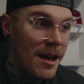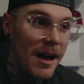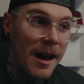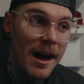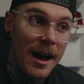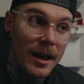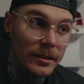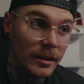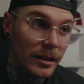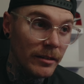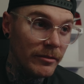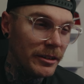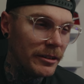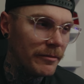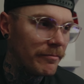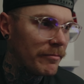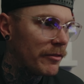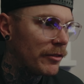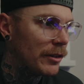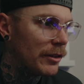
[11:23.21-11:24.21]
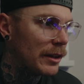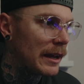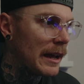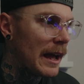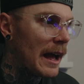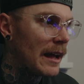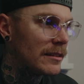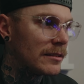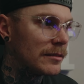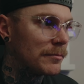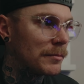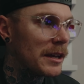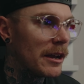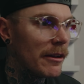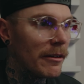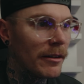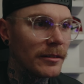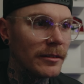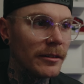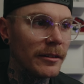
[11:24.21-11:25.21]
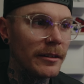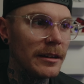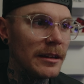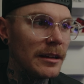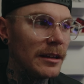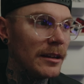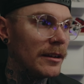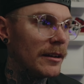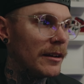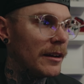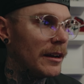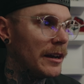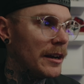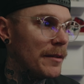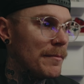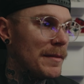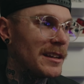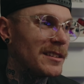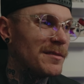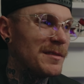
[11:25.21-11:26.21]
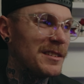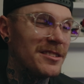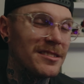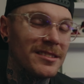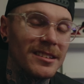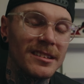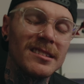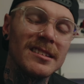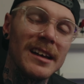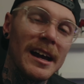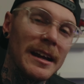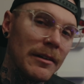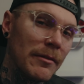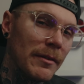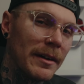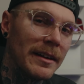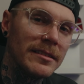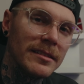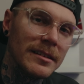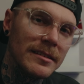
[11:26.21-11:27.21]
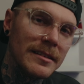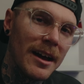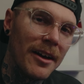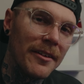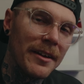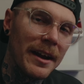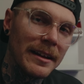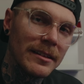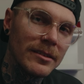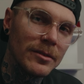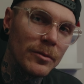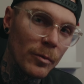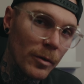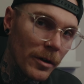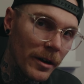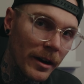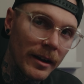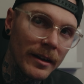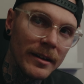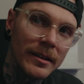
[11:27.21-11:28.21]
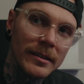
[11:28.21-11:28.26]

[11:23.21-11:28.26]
I love it. I feel like it adds some character into here, and it makes me just excited when I sit down at it to work.